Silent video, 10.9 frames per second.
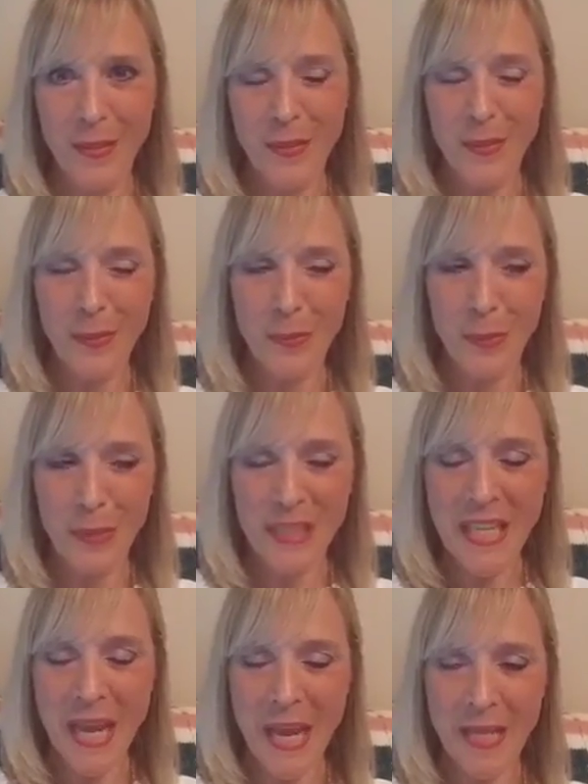who
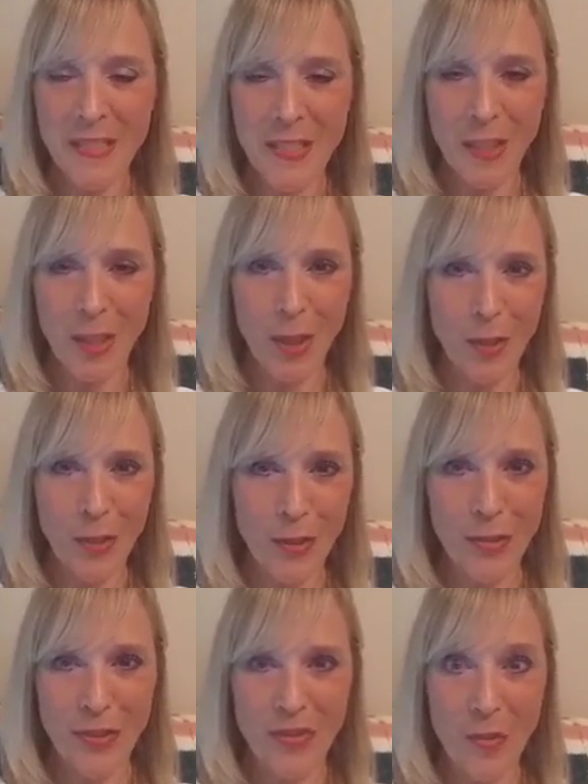really had to
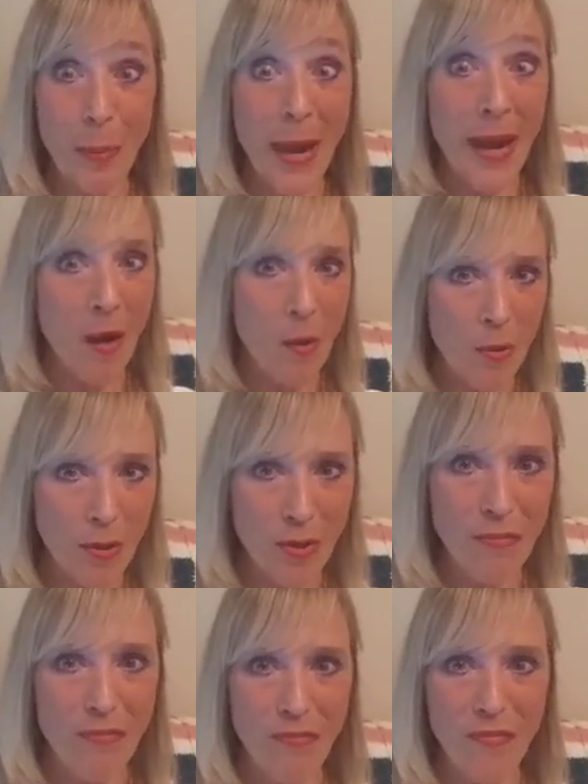learn the power of